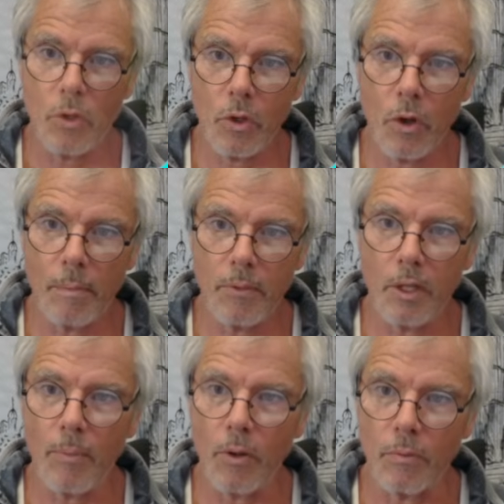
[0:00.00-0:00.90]
top to
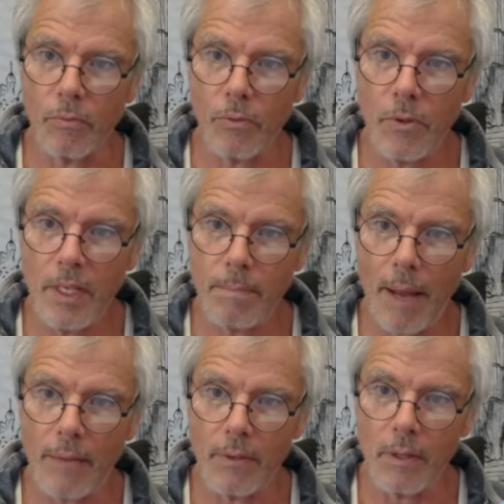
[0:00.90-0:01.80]
the bottom, through this
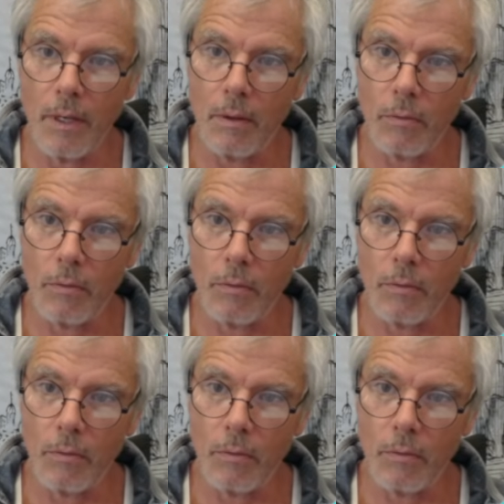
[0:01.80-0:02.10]
batten,